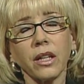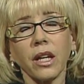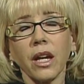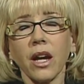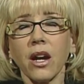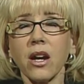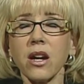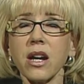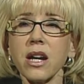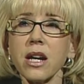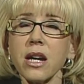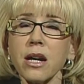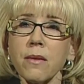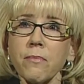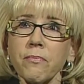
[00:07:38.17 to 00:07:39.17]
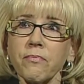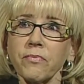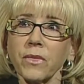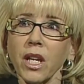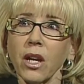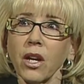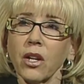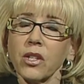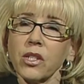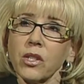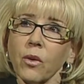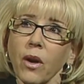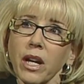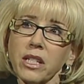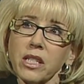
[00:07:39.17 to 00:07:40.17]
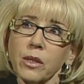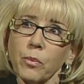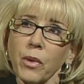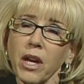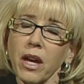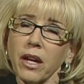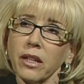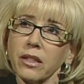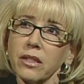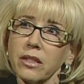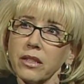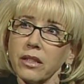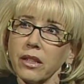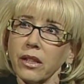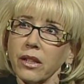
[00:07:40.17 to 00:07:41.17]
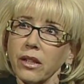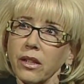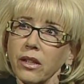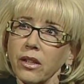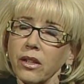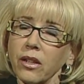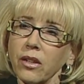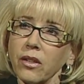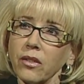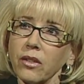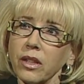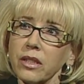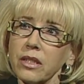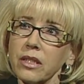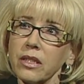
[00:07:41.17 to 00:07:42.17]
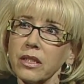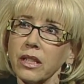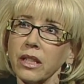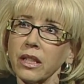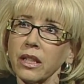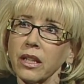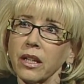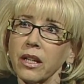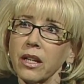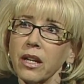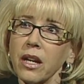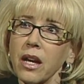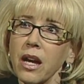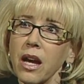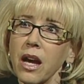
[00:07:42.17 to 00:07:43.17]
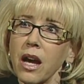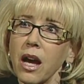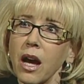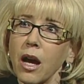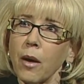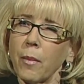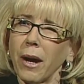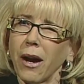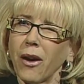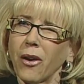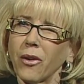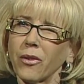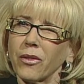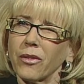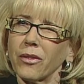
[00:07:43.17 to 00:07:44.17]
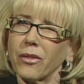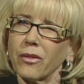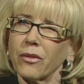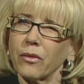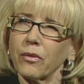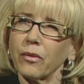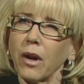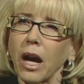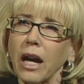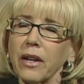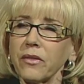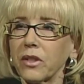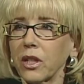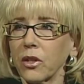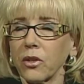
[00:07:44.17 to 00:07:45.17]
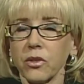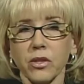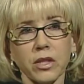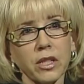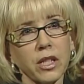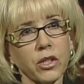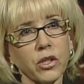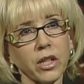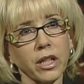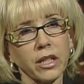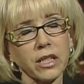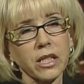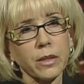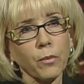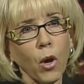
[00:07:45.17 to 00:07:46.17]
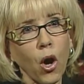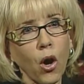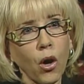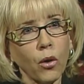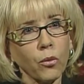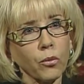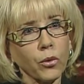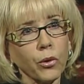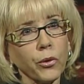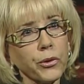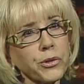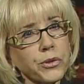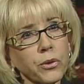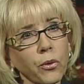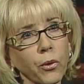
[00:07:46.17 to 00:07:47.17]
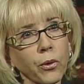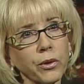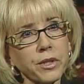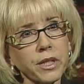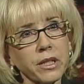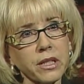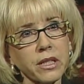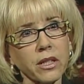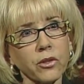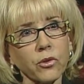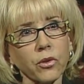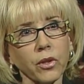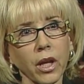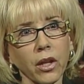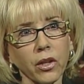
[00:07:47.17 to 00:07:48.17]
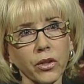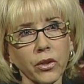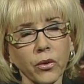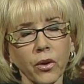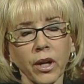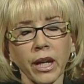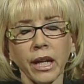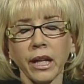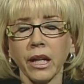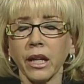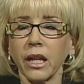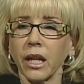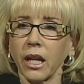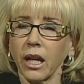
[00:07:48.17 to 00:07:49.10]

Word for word: Yeah. Um, so I spent, uh, let's see, about five years teaching in small rural schools in central Illinois.